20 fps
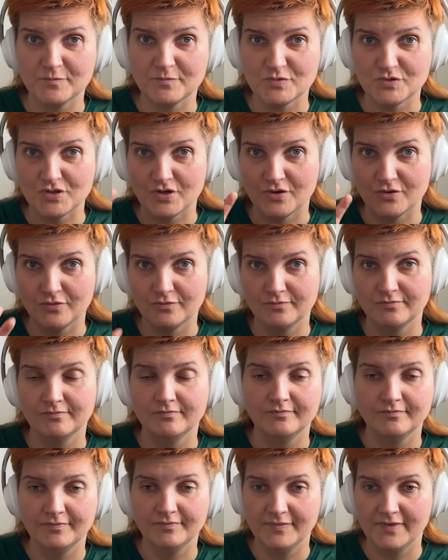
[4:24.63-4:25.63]
So
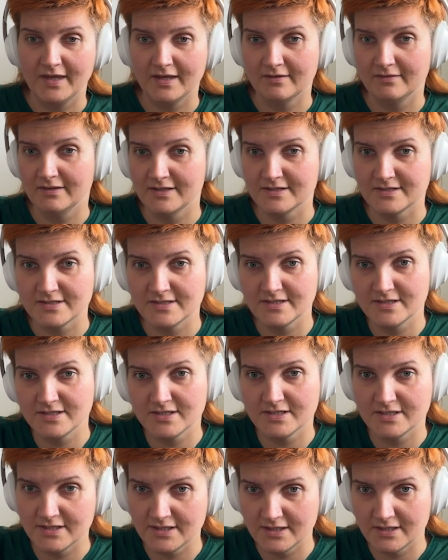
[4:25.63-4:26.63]
yeah, let's
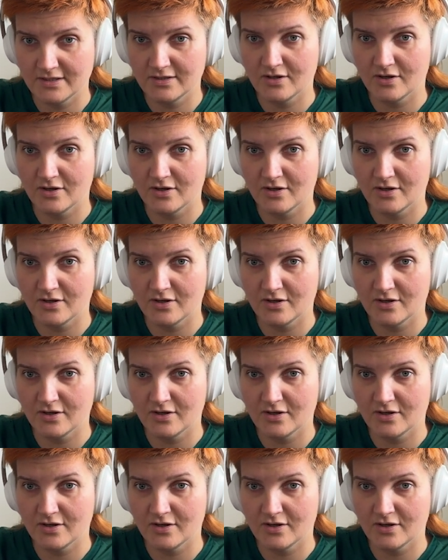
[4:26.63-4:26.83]
literally